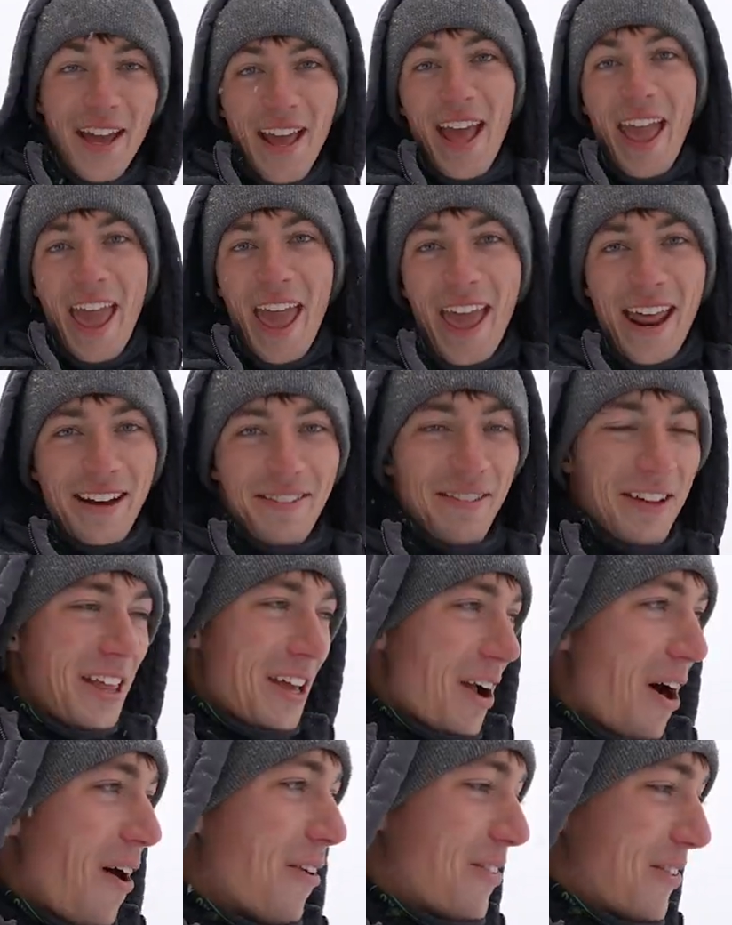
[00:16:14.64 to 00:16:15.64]
hand, hand
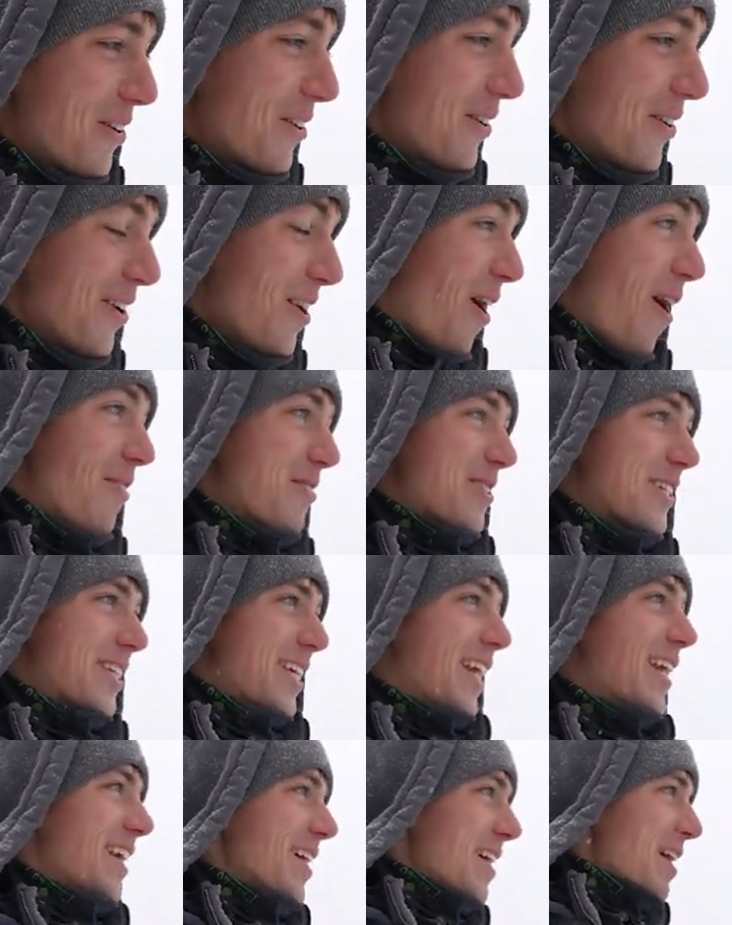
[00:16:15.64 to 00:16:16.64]
everything off to you. No, I'm just
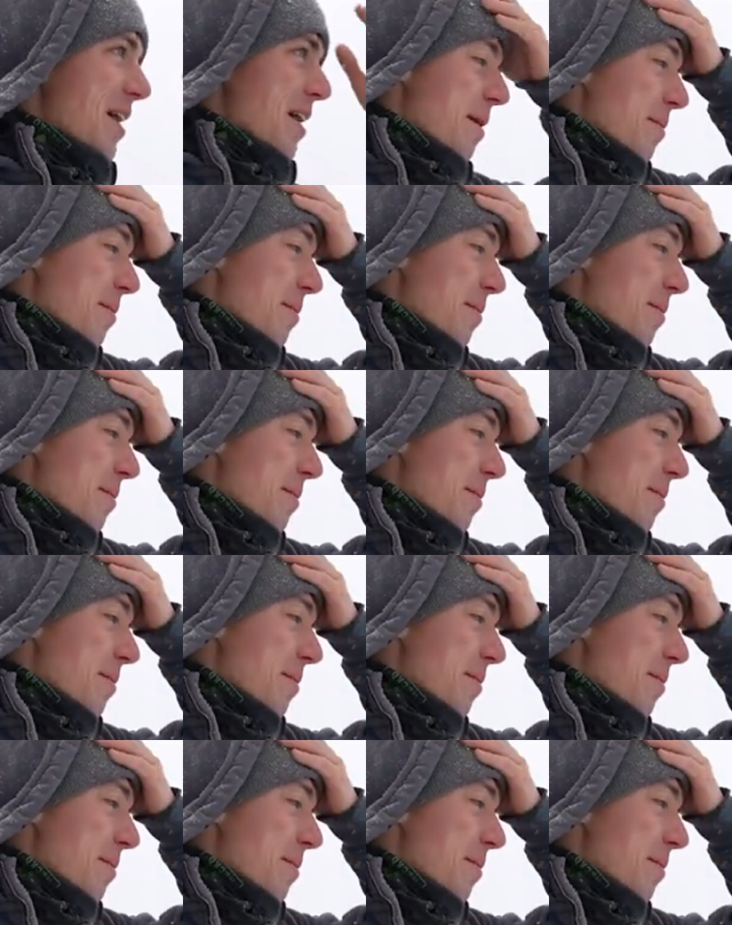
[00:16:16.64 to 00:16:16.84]
kidding.